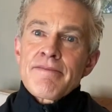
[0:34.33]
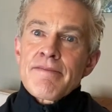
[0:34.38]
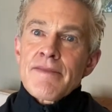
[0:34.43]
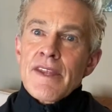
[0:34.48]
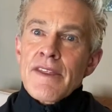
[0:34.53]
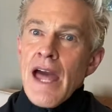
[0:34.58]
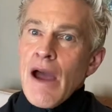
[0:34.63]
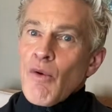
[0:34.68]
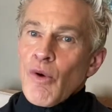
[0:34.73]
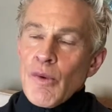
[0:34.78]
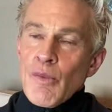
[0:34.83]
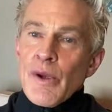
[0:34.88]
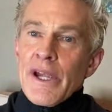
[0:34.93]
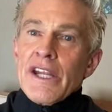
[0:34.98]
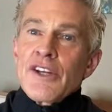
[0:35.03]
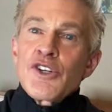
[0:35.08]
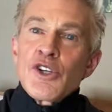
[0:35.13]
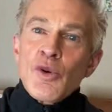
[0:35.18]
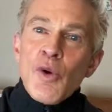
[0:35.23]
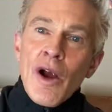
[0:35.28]
that when we
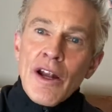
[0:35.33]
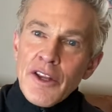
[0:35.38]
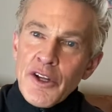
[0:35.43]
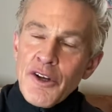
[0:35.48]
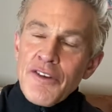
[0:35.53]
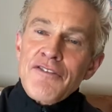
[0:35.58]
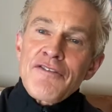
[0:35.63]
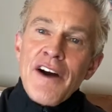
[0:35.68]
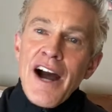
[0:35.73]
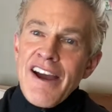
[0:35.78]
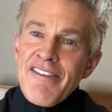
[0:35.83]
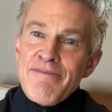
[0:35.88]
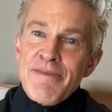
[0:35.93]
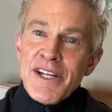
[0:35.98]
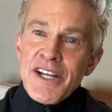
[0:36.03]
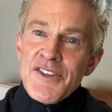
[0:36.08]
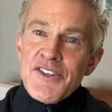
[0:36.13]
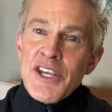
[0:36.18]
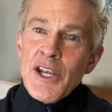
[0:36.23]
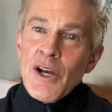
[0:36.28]
do our little five
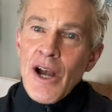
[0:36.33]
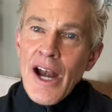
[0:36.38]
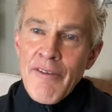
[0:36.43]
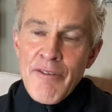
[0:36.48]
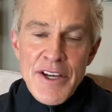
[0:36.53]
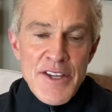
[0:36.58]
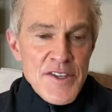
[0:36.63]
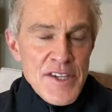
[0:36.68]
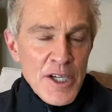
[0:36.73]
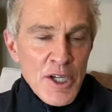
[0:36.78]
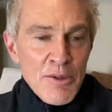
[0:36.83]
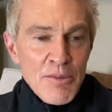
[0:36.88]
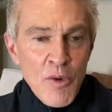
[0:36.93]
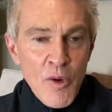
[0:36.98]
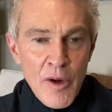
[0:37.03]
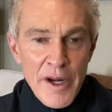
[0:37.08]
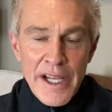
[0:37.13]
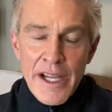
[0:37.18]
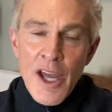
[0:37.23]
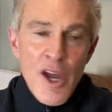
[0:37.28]
minutes here every single
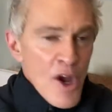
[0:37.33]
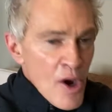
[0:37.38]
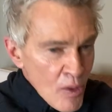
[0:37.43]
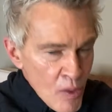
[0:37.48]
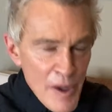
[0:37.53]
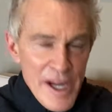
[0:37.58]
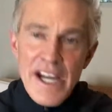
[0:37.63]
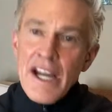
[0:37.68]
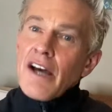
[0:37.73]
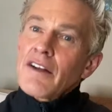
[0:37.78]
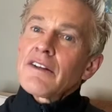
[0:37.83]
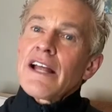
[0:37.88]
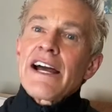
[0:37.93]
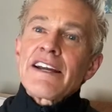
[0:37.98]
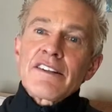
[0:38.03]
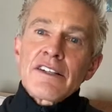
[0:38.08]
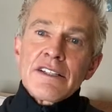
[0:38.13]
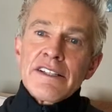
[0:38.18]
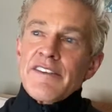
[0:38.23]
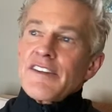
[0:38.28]
morning, we
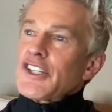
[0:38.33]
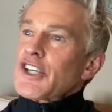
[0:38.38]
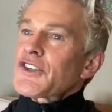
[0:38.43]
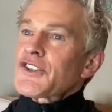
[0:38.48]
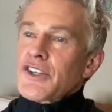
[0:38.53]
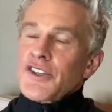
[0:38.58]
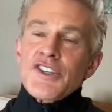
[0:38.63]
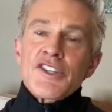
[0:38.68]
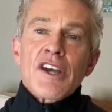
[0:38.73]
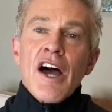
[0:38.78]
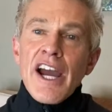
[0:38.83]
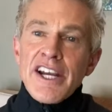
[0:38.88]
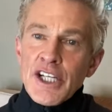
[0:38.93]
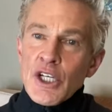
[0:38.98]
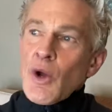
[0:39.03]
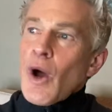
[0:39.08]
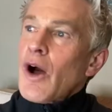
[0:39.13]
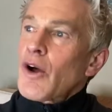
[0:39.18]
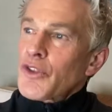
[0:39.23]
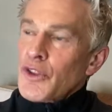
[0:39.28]
collectively just decide to
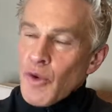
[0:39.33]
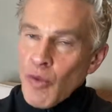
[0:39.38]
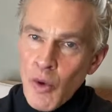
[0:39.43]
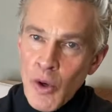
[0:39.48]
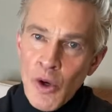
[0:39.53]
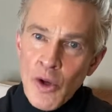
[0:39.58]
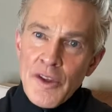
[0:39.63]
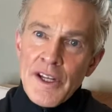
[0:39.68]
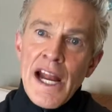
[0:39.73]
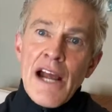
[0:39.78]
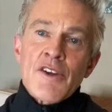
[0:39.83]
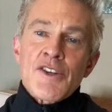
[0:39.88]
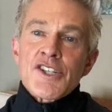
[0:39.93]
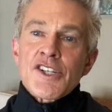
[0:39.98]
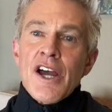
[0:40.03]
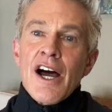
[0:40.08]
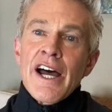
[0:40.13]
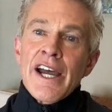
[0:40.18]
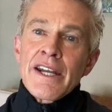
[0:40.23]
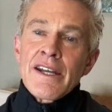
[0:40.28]
go out in the world and
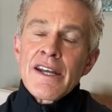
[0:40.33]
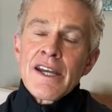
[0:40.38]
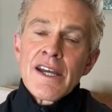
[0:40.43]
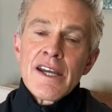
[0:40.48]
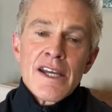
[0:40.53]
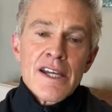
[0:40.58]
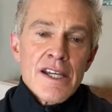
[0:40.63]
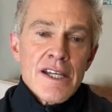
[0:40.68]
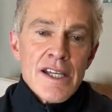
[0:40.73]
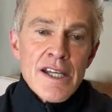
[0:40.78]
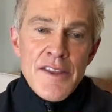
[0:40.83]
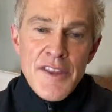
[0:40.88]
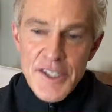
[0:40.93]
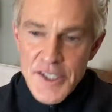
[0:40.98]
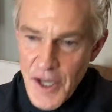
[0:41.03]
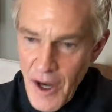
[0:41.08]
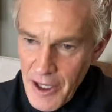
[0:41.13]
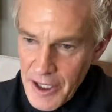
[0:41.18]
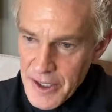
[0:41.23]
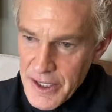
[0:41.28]
outshine the
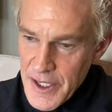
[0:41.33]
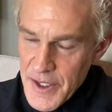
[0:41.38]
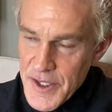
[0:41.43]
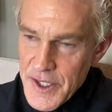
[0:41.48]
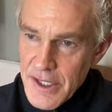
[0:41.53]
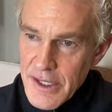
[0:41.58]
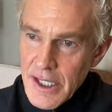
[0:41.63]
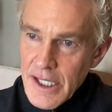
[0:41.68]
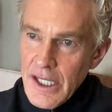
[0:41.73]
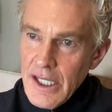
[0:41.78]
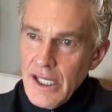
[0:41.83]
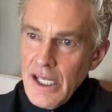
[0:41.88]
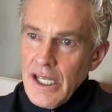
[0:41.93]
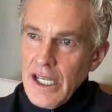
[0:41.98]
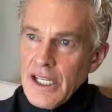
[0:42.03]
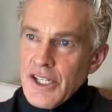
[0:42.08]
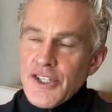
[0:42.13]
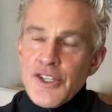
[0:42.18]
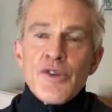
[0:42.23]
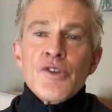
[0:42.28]
darkness
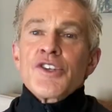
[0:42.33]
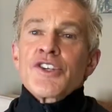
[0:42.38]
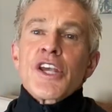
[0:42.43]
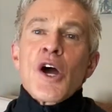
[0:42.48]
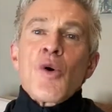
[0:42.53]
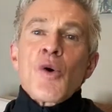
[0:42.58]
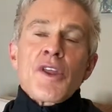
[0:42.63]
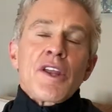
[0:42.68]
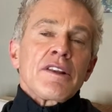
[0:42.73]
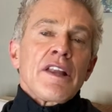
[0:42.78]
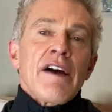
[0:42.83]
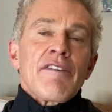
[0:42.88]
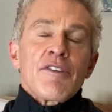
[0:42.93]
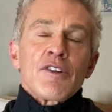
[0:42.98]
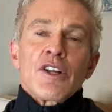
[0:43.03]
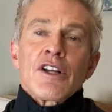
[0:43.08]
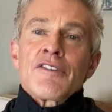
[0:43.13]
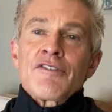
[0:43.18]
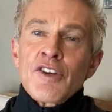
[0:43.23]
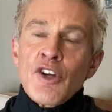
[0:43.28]
and do so with a
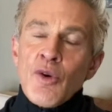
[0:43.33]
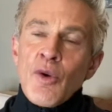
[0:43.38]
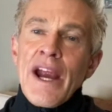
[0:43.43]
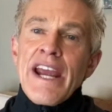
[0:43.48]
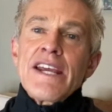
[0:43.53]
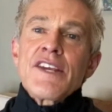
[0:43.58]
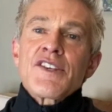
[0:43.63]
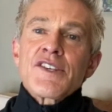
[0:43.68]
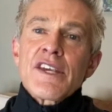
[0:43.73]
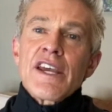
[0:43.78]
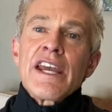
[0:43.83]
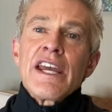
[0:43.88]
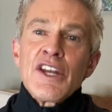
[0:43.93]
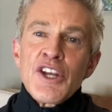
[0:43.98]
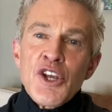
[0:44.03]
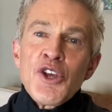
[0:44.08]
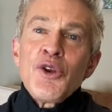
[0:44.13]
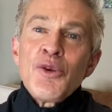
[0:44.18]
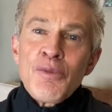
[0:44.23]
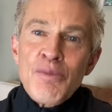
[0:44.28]
level of grace and
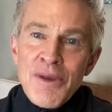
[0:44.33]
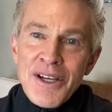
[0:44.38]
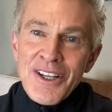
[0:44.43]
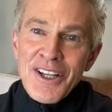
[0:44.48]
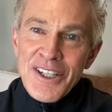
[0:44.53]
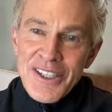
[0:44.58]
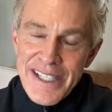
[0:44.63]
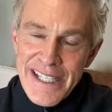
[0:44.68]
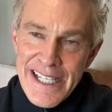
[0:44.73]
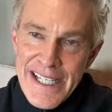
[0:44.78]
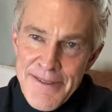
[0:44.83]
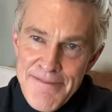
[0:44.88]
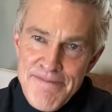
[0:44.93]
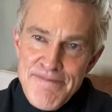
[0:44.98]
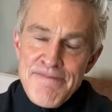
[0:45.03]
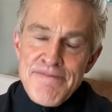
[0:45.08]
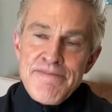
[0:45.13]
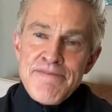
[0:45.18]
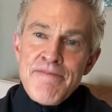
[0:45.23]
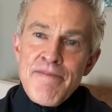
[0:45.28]
humility,
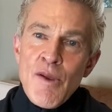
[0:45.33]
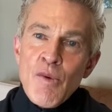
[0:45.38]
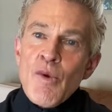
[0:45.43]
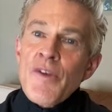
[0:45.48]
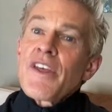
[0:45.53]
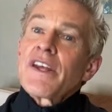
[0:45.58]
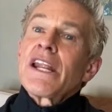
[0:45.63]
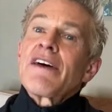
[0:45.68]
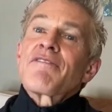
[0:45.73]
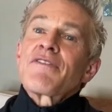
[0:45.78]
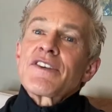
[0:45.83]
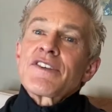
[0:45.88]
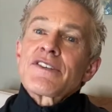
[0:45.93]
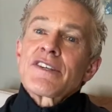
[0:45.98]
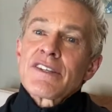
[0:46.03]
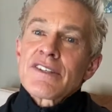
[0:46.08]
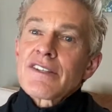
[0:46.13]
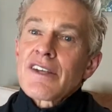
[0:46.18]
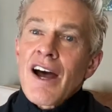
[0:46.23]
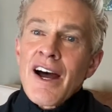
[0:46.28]
with an
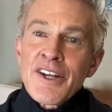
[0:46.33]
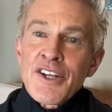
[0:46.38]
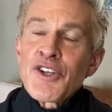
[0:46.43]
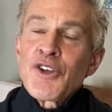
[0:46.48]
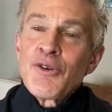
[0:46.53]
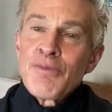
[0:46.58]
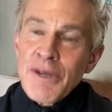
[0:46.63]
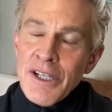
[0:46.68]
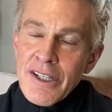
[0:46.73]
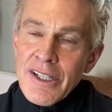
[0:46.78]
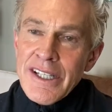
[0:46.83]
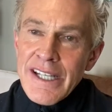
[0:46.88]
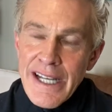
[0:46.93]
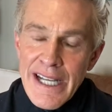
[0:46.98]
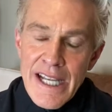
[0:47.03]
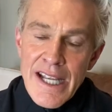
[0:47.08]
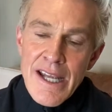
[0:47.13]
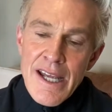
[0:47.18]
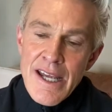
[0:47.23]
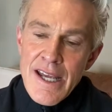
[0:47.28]
emphasis on
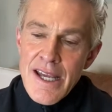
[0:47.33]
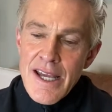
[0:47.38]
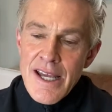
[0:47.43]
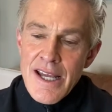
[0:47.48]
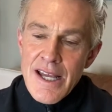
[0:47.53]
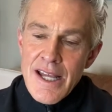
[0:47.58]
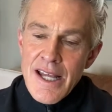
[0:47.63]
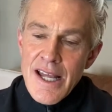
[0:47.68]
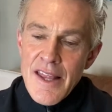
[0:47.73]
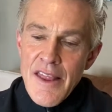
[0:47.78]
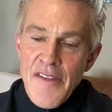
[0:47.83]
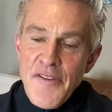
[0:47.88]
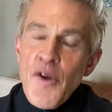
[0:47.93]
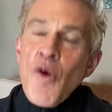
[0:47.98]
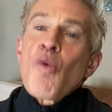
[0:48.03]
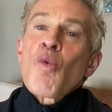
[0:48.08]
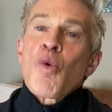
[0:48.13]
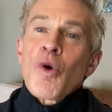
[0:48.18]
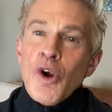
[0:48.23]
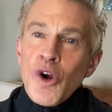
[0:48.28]
humility that the
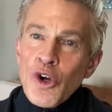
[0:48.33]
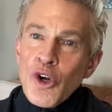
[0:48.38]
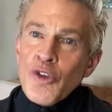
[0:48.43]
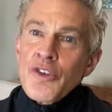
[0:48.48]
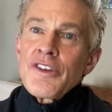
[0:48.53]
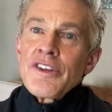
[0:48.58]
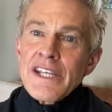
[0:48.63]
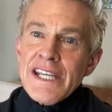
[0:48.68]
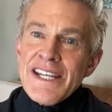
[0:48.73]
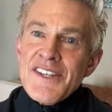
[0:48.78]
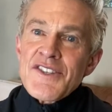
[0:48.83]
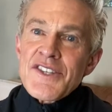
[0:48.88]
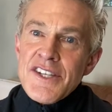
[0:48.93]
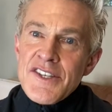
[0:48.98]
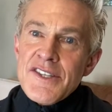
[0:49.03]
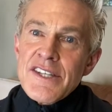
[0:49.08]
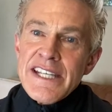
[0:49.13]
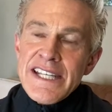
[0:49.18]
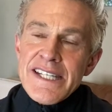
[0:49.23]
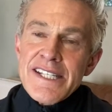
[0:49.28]
world needs to
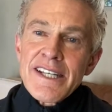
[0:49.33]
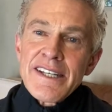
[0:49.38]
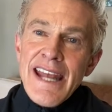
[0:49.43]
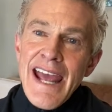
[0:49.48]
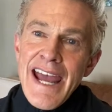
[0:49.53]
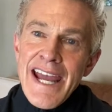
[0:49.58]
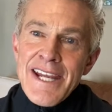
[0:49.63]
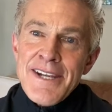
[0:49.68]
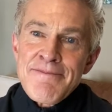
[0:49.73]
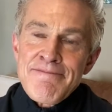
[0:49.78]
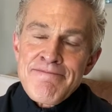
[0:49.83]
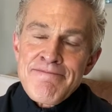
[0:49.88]
see today.